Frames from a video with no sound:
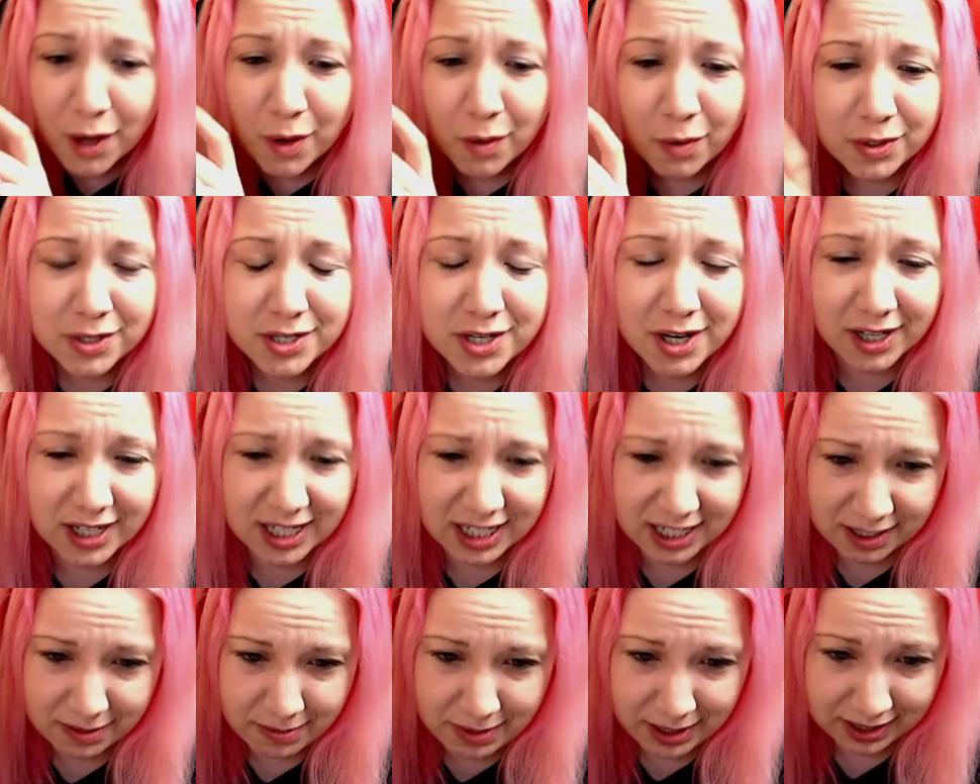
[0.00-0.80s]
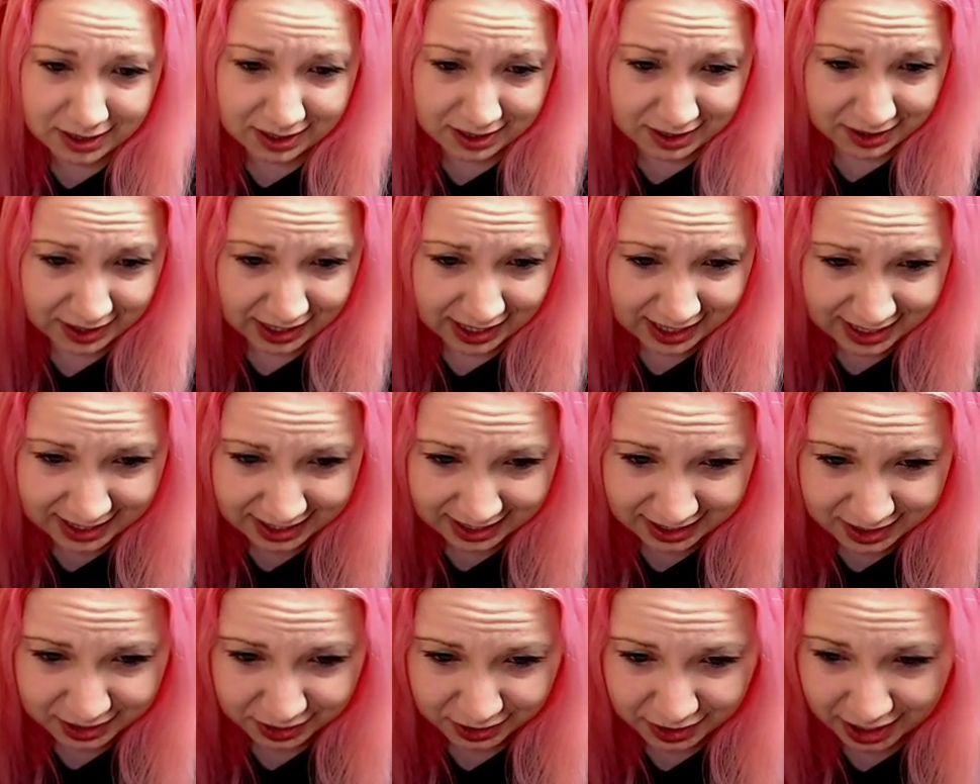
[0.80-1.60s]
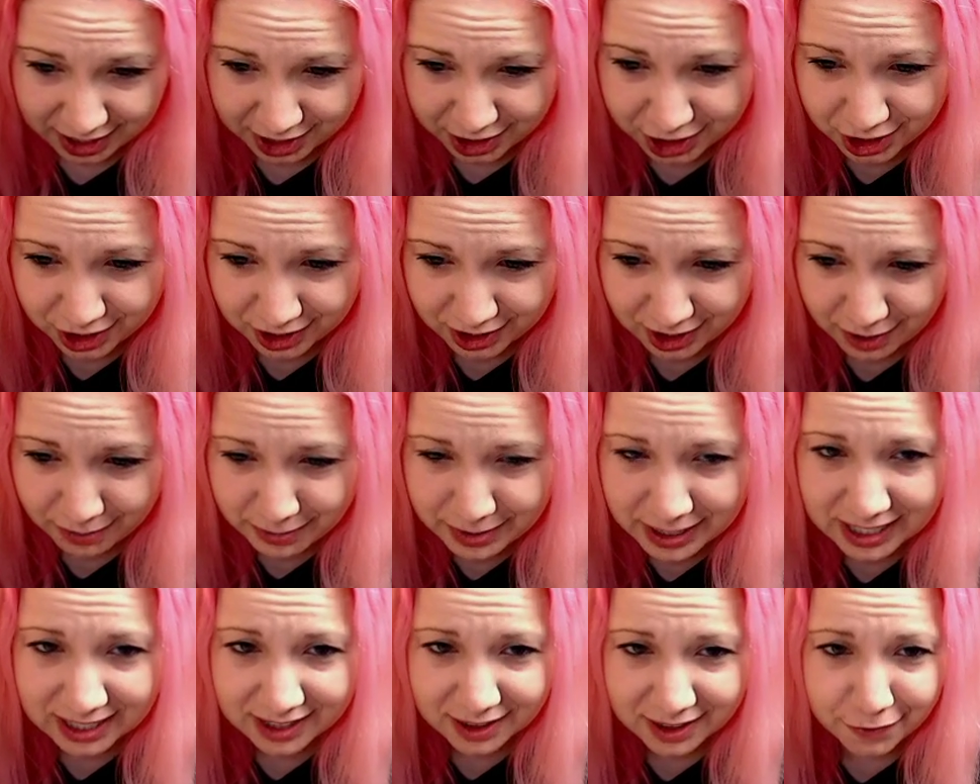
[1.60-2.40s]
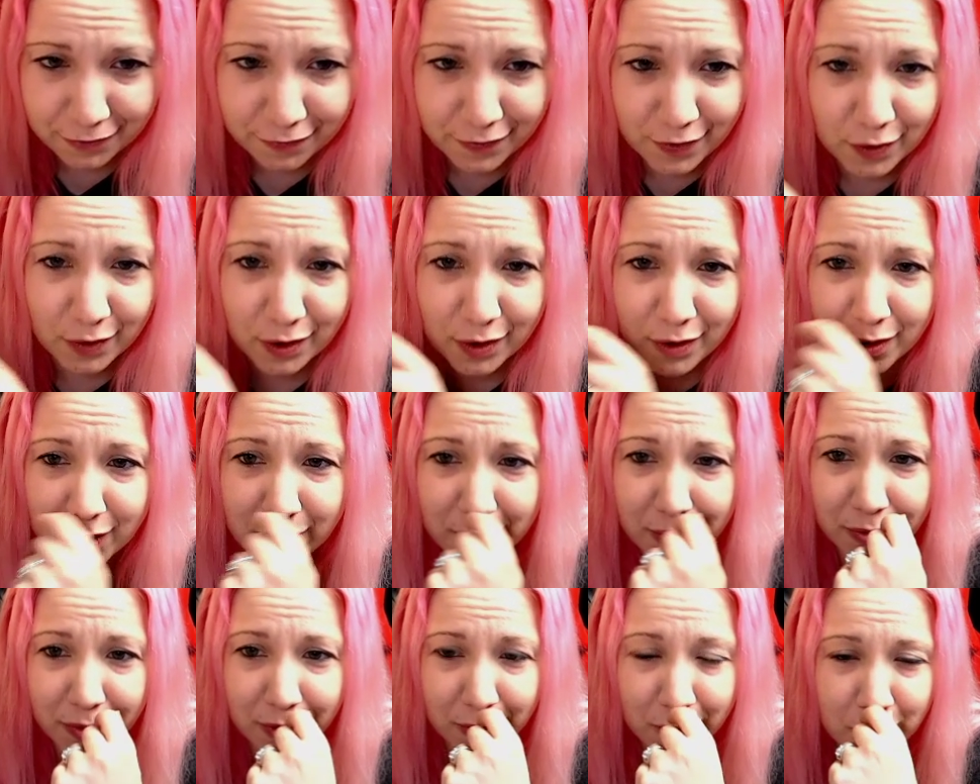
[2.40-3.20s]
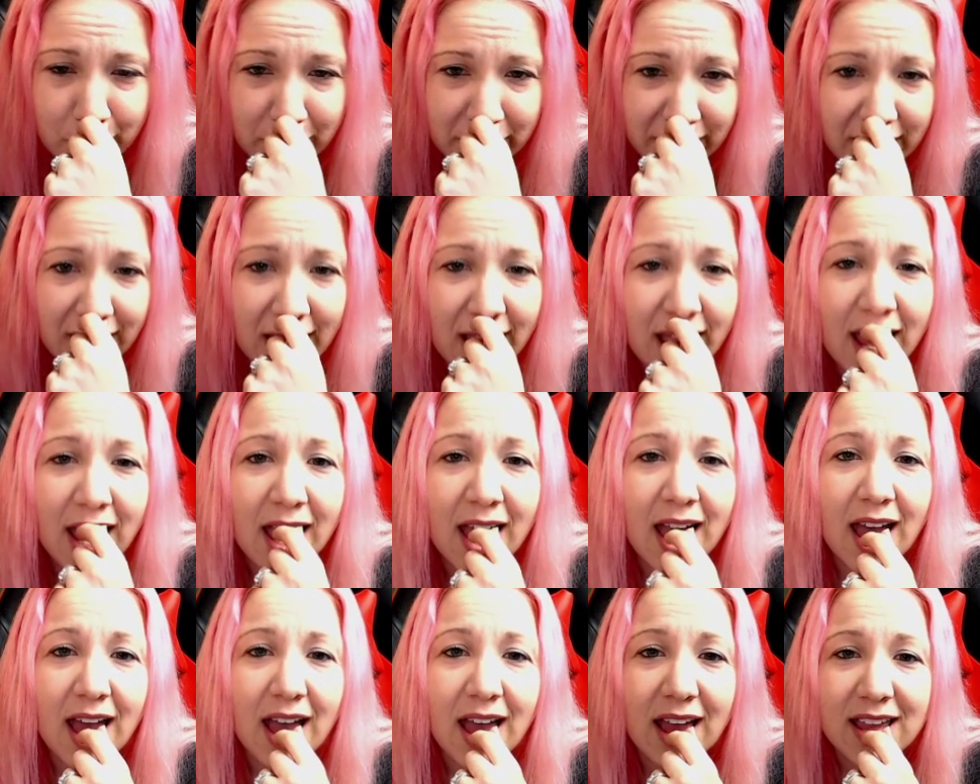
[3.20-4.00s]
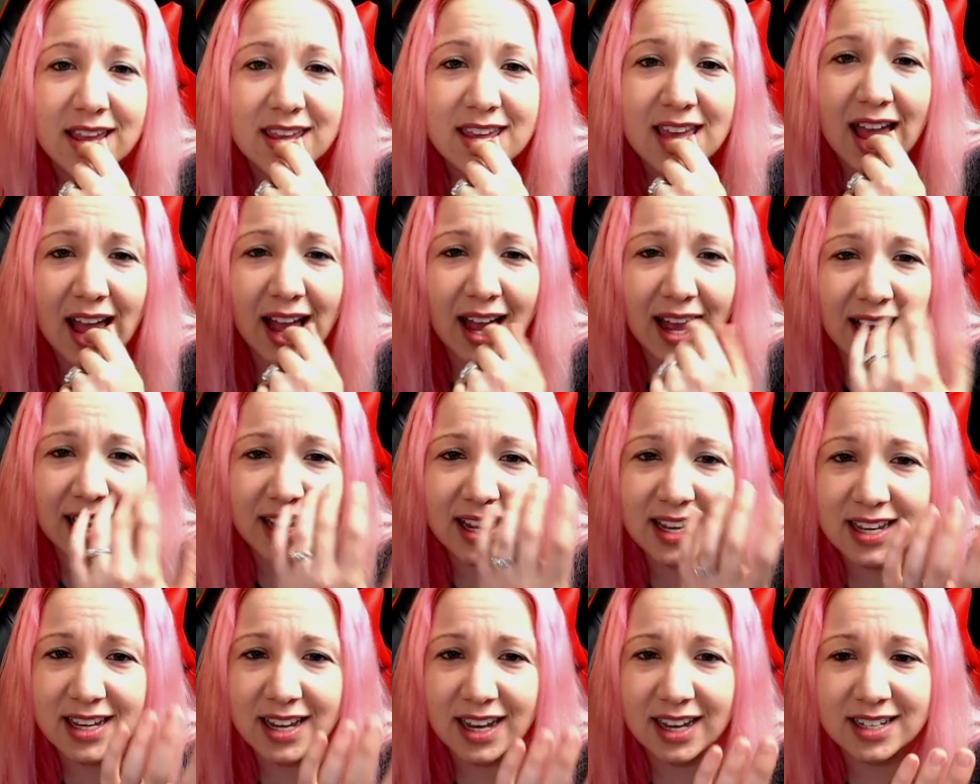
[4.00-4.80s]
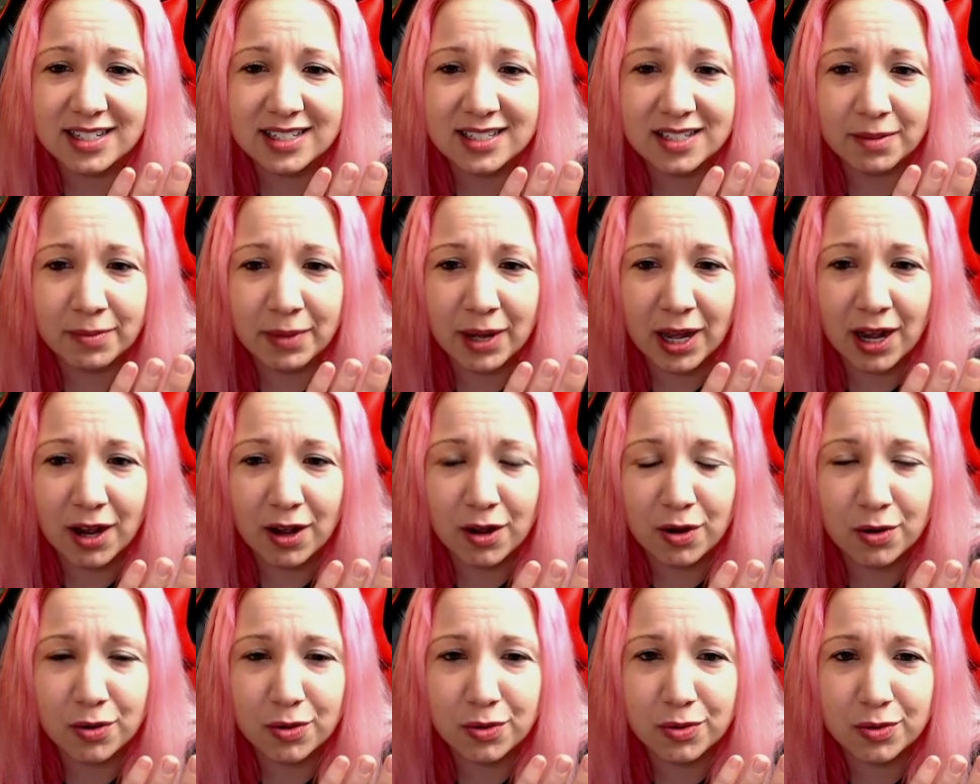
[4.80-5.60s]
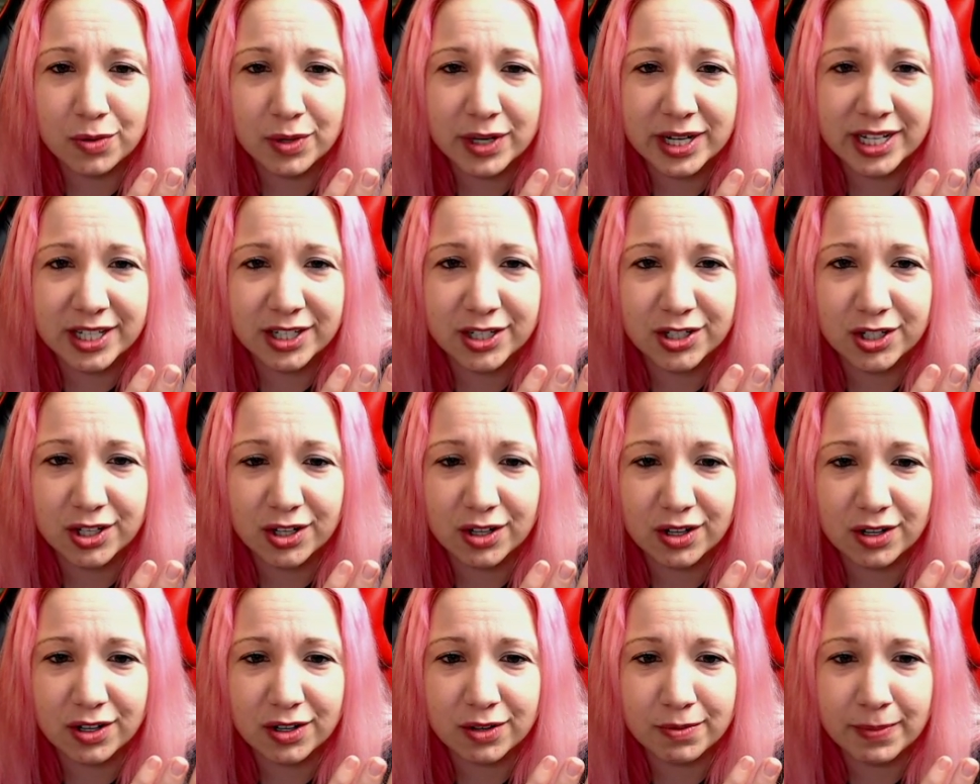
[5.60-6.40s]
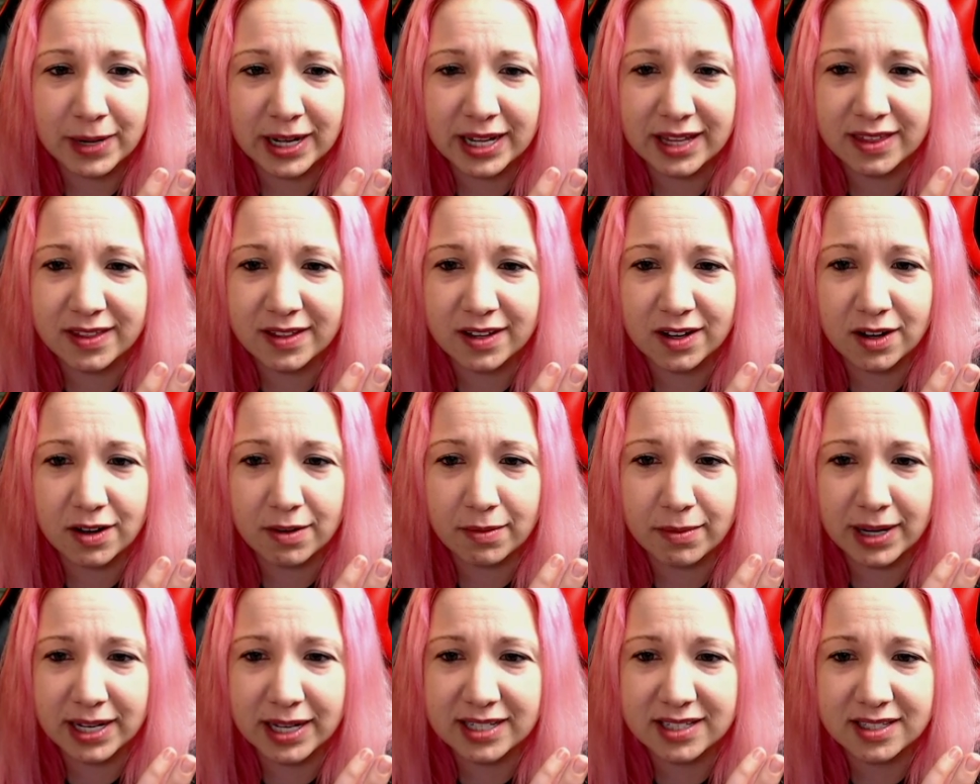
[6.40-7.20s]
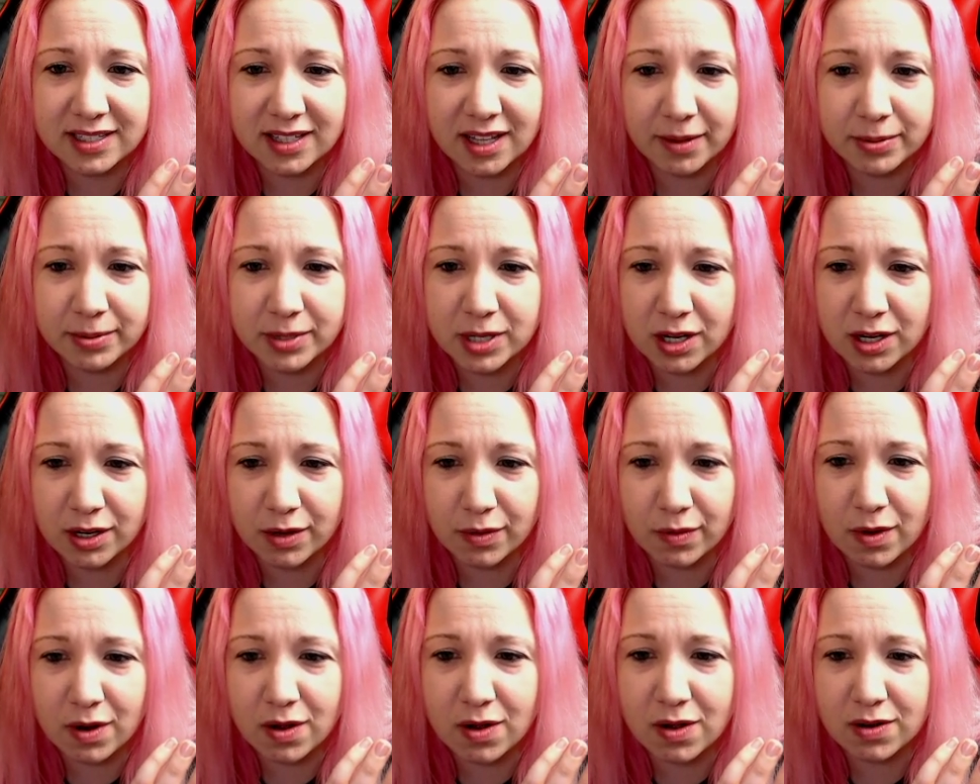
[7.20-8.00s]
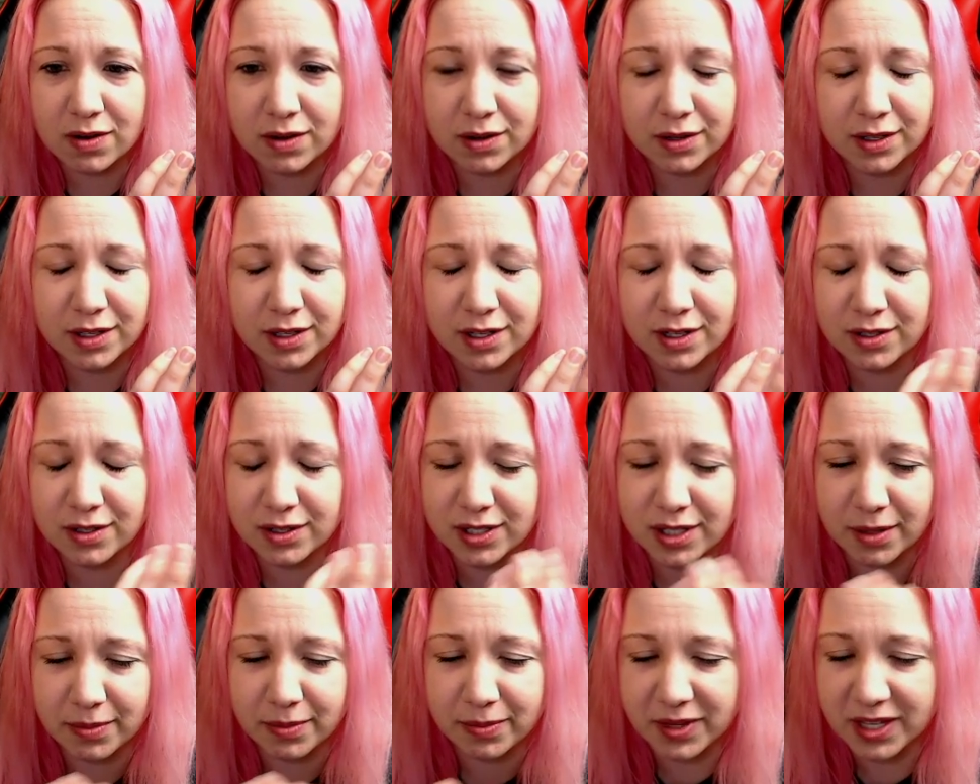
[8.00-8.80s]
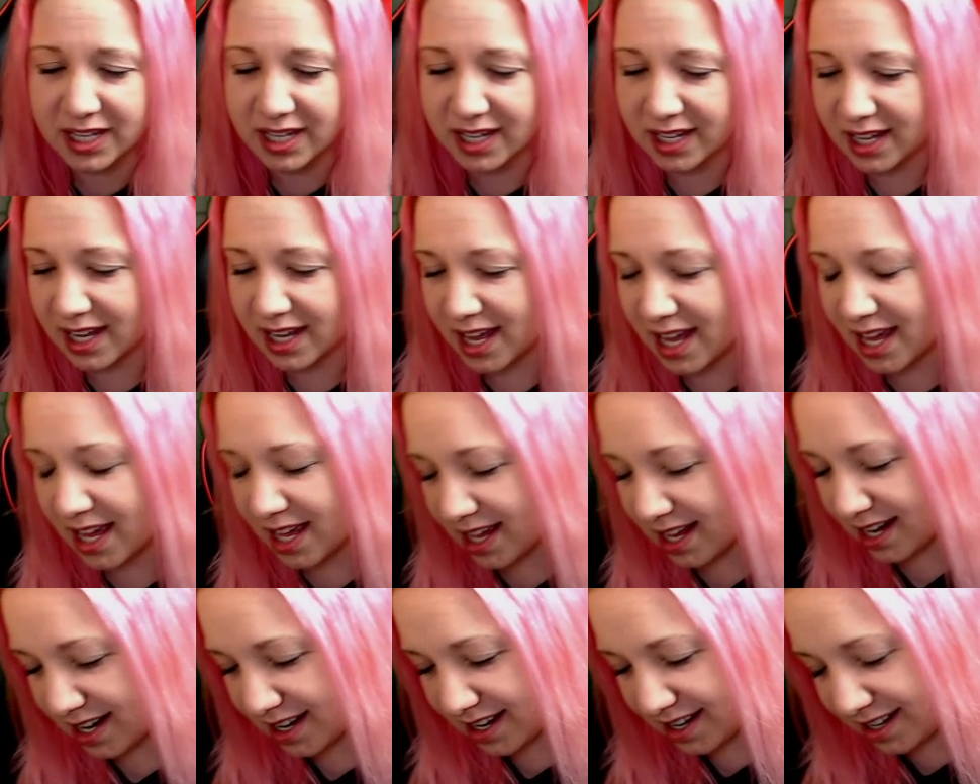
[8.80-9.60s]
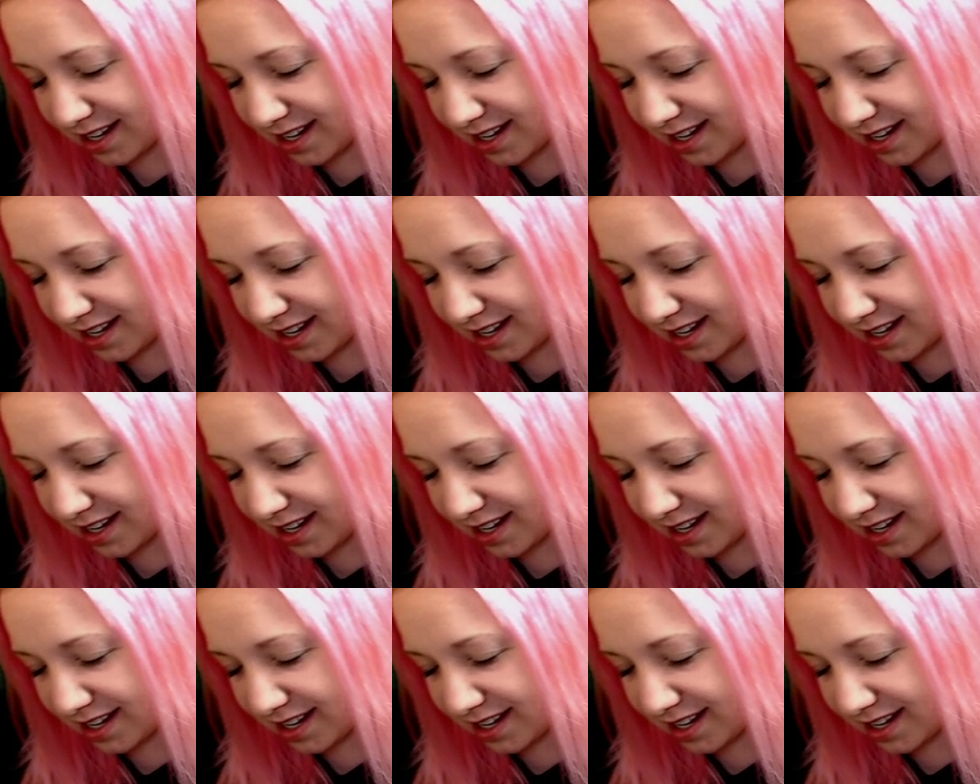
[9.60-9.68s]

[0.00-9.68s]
We're talking about the Lightning Collection. Let me get the photo up real quick. Yeah, I somehow injured my thumb. I slept on it wrong or something, and